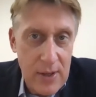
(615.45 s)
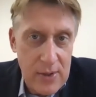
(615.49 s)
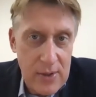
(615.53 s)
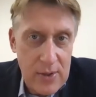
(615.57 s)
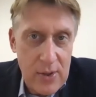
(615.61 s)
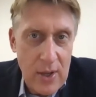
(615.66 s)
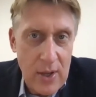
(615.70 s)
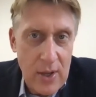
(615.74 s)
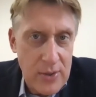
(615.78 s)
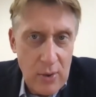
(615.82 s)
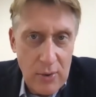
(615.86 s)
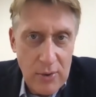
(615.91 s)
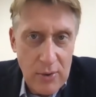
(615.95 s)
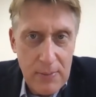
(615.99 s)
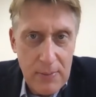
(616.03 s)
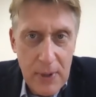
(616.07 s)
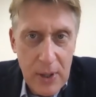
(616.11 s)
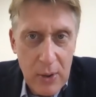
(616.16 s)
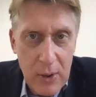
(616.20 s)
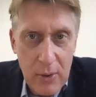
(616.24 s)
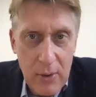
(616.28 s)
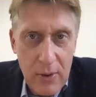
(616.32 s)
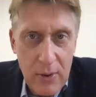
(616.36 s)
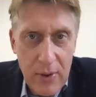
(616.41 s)
has got to
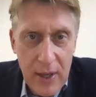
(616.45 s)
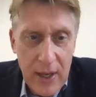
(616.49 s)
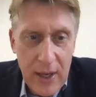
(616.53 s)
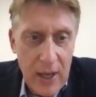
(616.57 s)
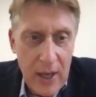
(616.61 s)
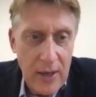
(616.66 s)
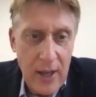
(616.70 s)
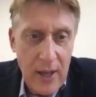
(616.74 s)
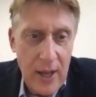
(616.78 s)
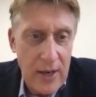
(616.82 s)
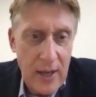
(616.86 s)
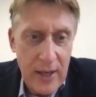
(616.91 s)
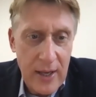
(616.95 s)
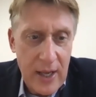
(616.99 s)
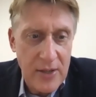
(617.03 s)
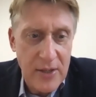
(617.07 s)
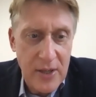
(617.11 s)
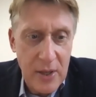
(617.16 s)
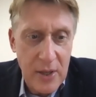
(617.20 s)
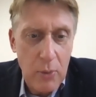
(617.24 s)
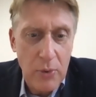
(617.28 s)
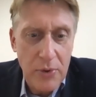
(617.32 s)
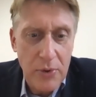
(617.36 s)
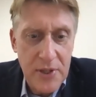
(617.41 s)
be a good thing, and I guess
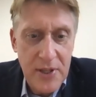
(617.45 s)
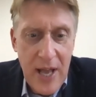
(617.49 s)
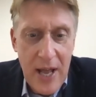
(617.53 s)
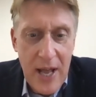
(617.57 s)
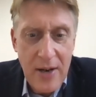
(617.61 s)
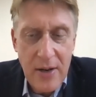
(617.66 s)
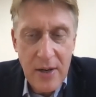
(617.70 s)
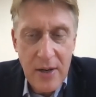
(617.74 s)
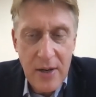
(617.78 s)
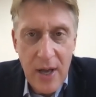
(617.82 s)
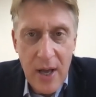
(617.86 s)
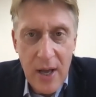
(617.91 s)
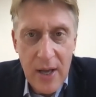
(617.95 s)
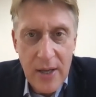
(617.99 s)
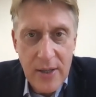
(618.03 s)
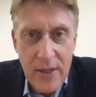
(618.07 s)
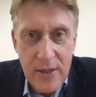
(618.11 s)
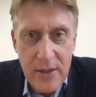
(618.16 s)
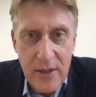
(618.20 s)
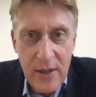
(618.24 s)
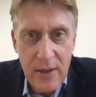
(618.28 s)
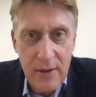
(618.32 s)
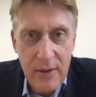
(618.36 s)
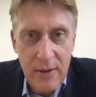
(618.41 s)
it will standardize
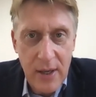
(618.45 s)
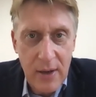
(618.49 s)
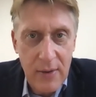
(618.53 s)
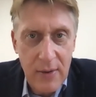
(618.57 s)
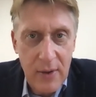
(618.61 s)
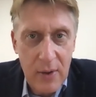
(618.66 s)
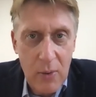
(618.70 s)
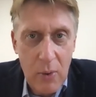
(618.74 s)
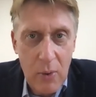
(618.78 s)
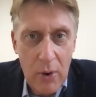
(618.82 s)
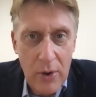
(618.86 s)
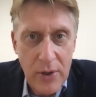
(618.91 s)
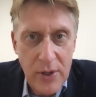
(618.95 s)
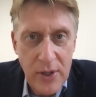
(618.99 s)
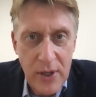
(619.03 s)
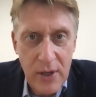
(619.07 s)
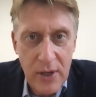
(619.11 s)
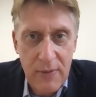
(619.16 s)
the the quality of